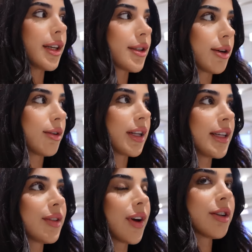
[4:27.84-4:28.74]
So I
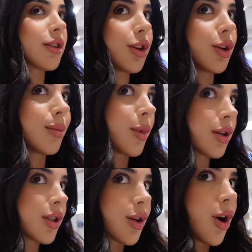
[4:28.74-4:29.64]
need to find another cute mug
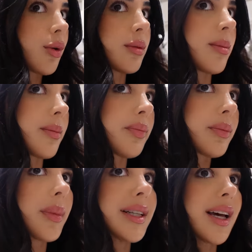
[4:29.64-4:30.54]
to go on
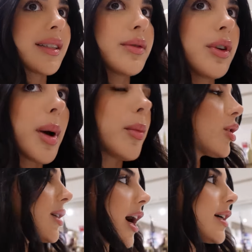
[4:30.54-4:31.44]
my desk for my
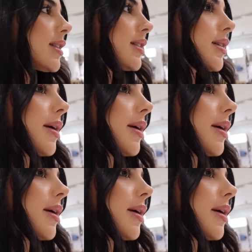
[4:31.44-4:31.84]
podcast.